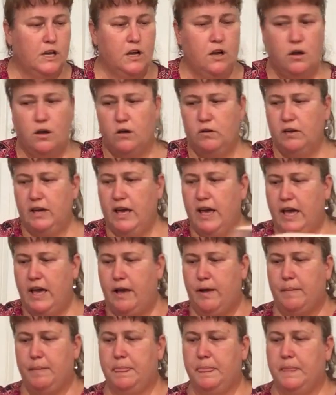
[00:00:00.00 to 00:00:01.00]

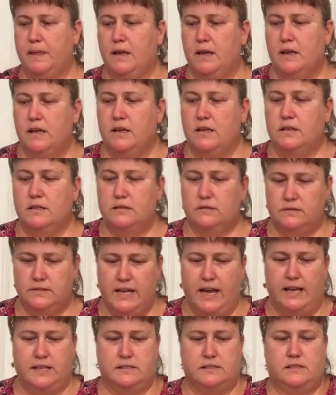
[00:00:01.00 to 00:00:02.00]
Okay.
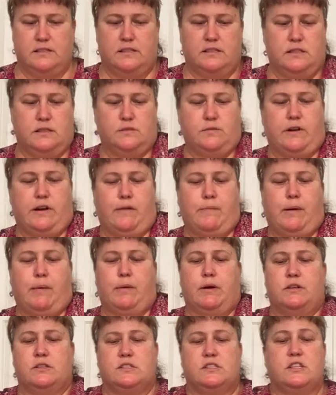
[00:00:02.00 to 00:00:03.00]
Yes, this is what I
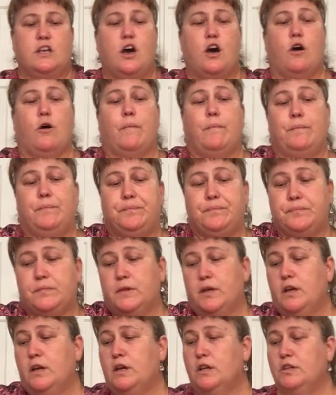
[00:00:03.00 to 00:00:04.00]
remember. So,
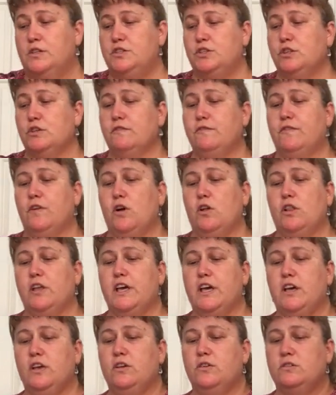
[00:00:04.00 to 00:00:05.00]
two
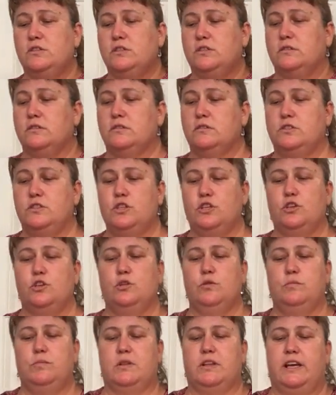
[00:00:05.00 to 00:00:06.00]
folios,
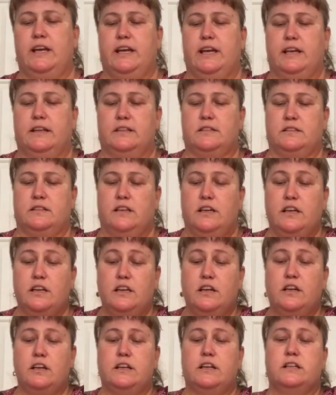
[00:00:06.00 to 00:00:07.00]
two plans.
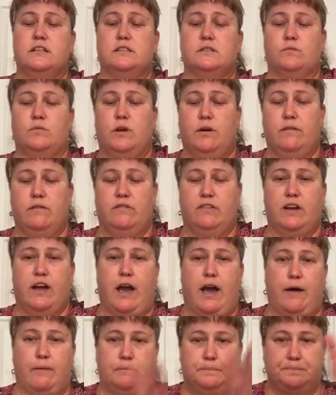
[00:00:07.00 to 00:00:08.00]
Here is what we've
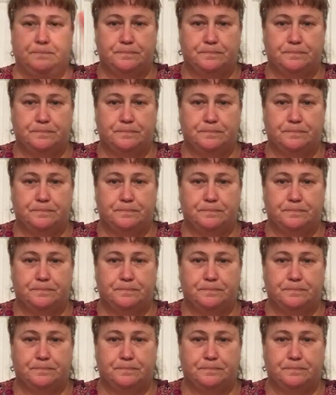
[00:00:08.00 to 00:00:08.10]
got.